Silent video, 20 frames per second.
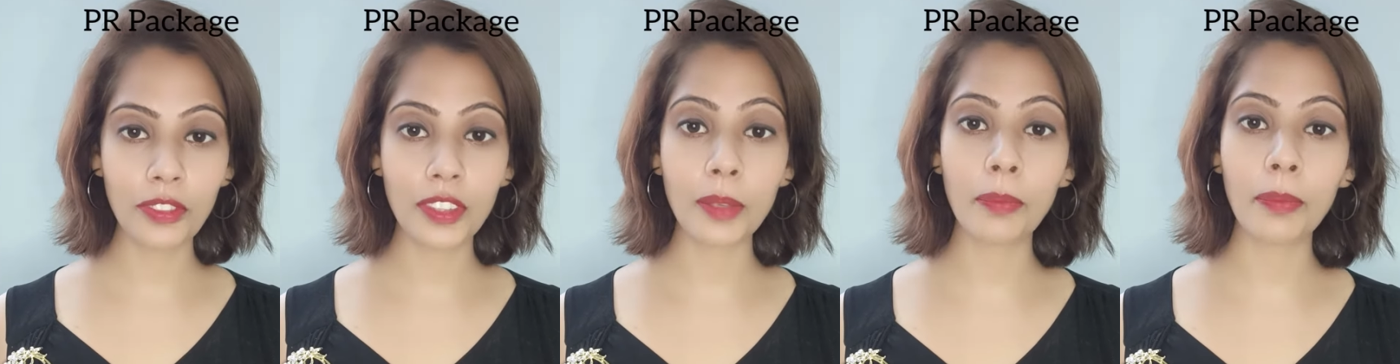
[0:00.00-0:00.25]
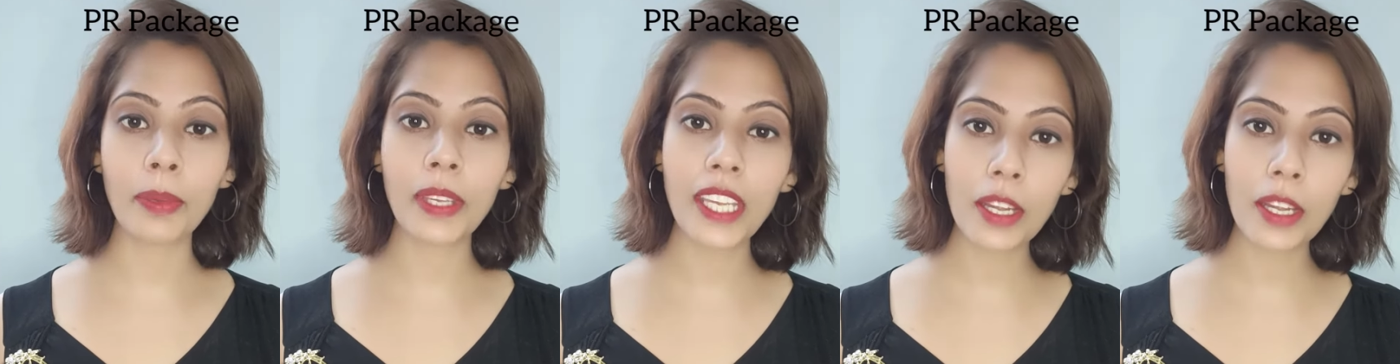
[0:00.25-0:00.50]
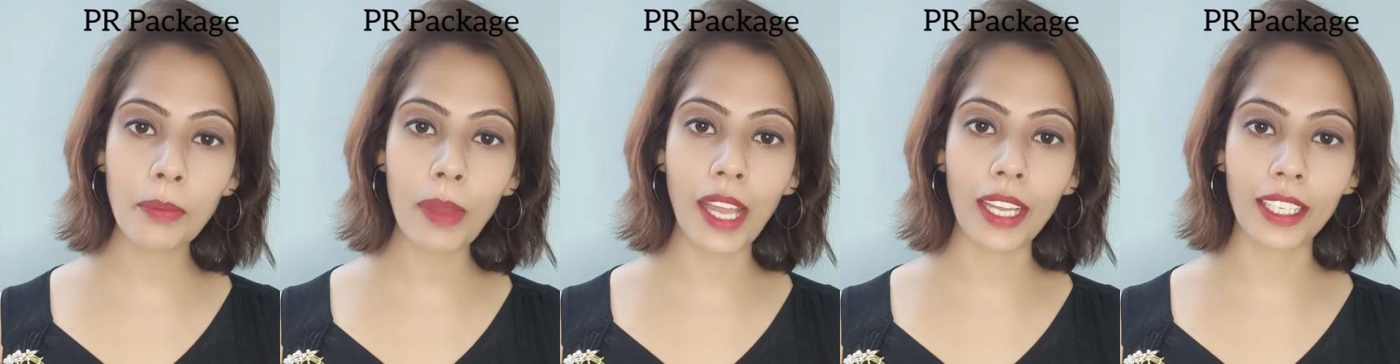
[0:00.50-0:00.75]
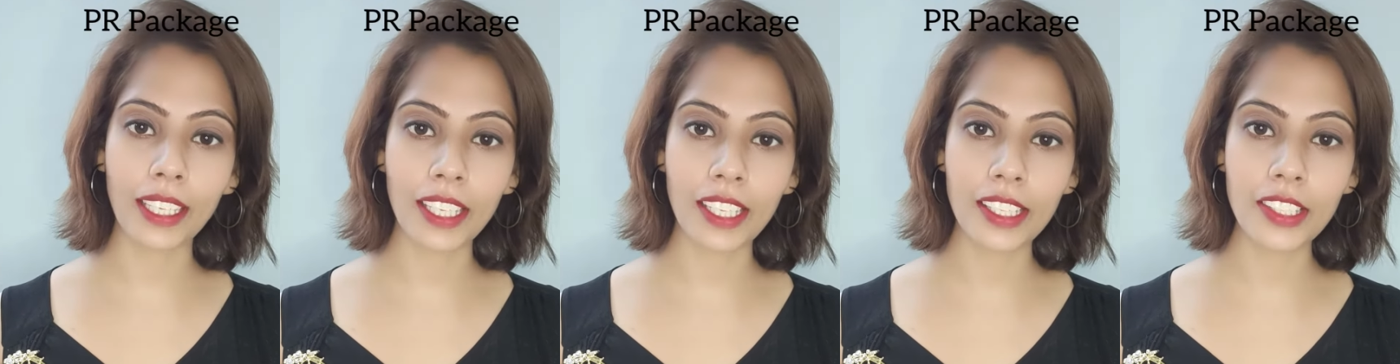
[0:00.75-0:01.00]
the PR
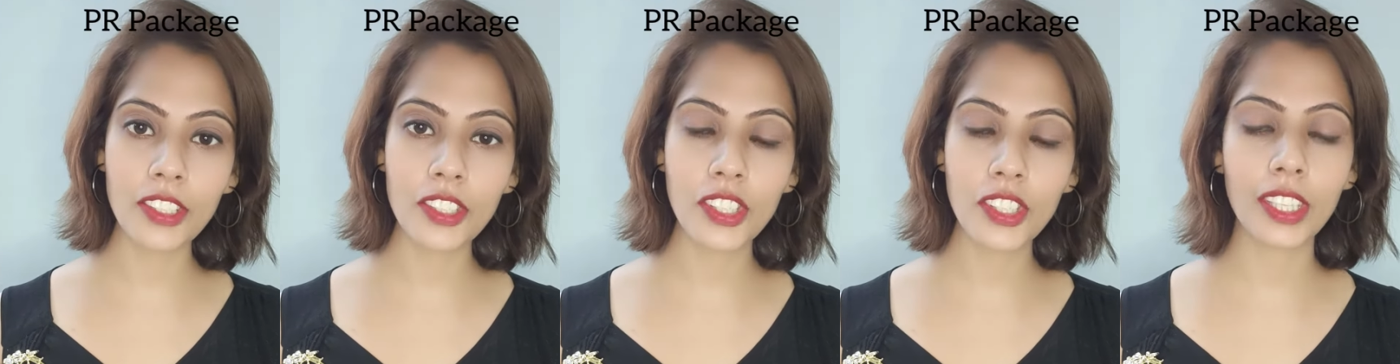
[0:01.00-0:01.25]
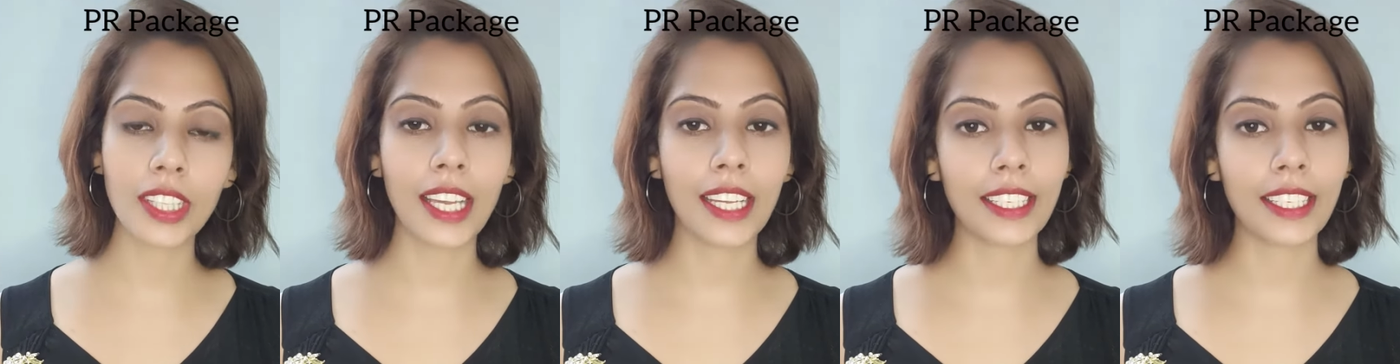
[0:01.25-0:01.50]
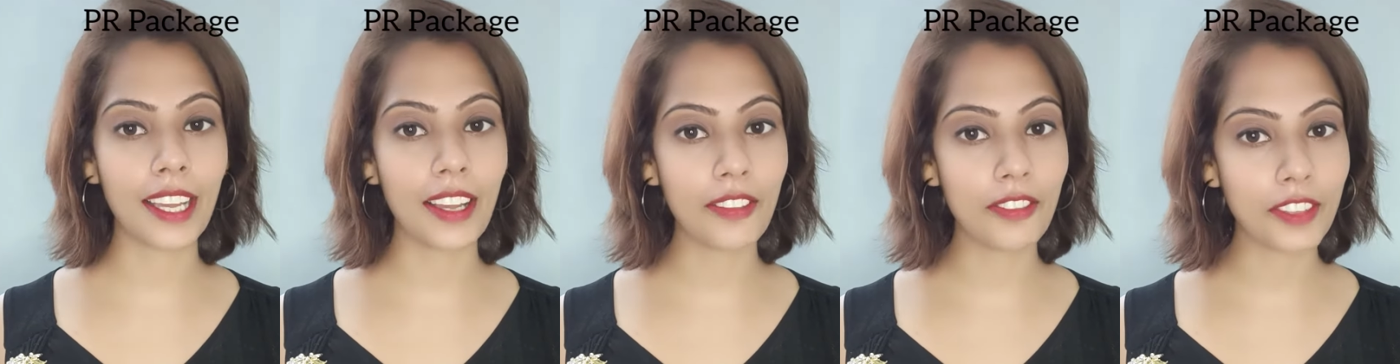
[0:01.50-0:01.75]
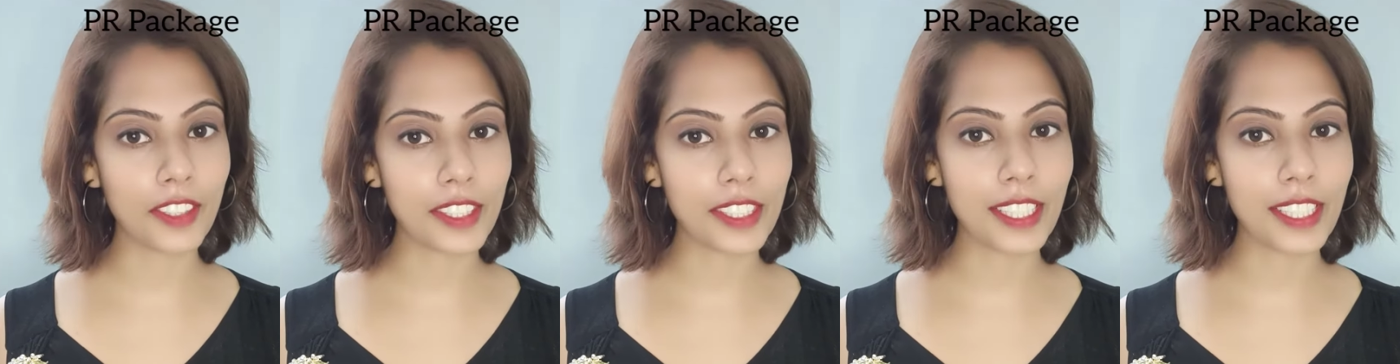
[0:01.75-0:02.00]
package that I have
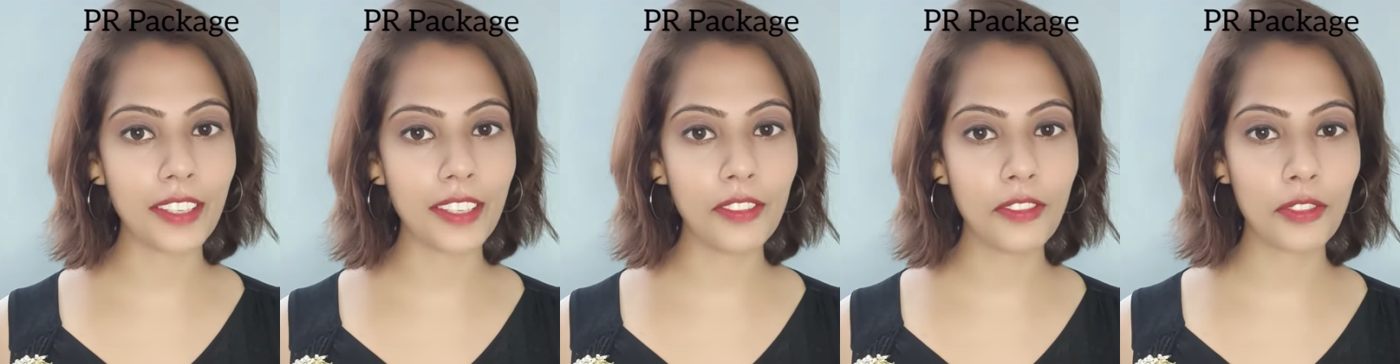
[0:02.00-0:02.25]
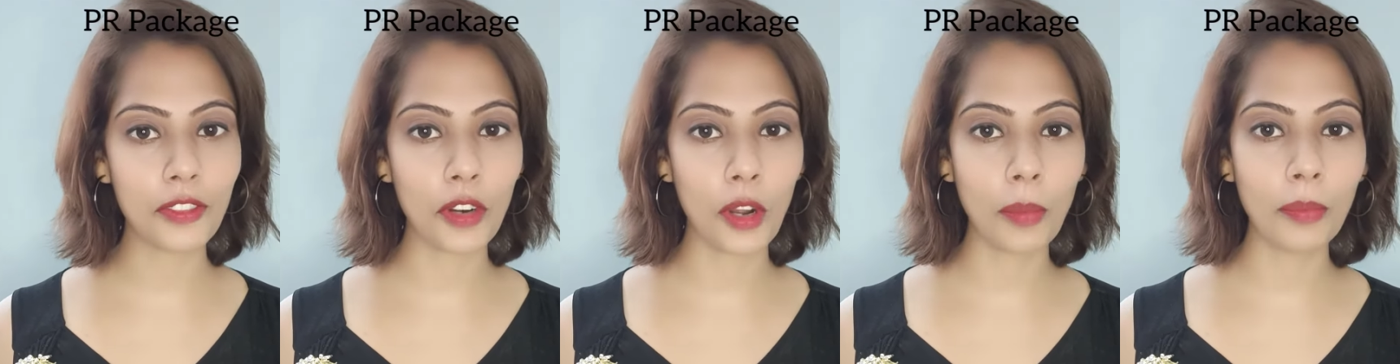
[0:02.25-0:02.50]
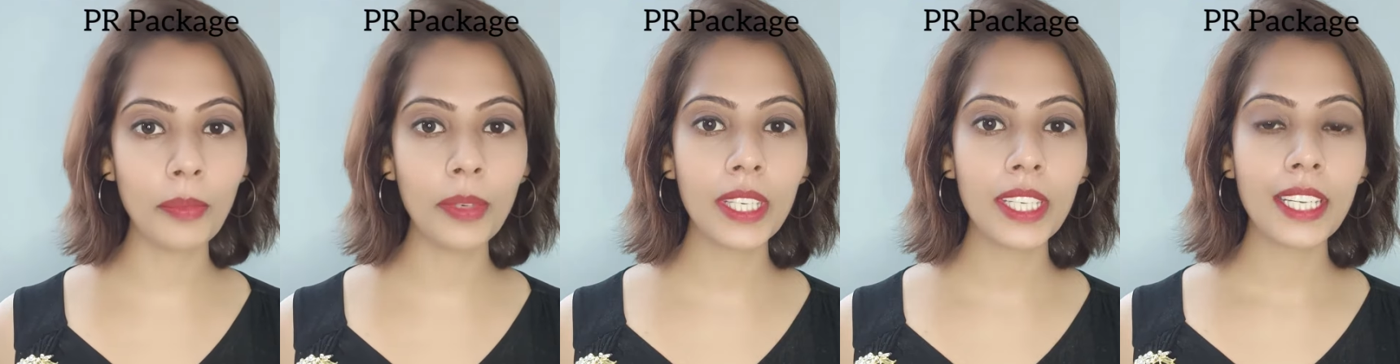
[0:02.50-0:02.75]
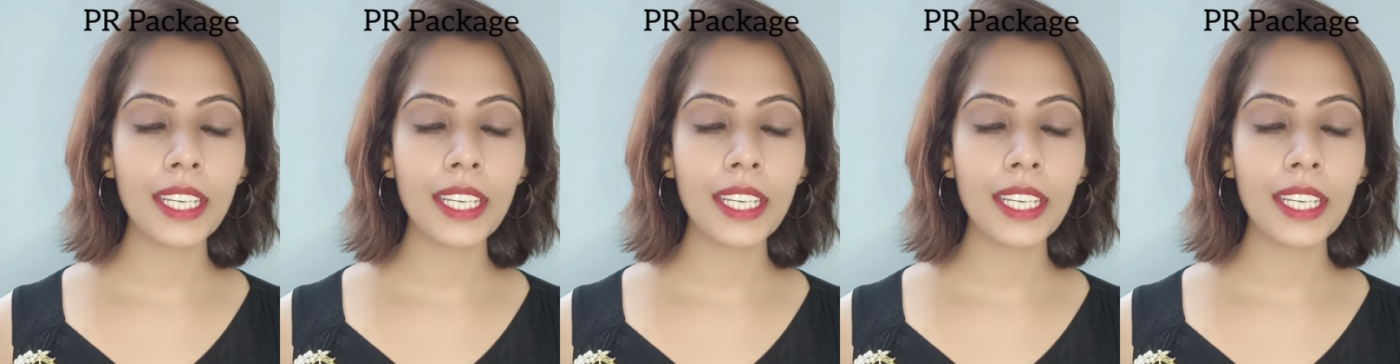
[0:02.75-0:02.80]
received from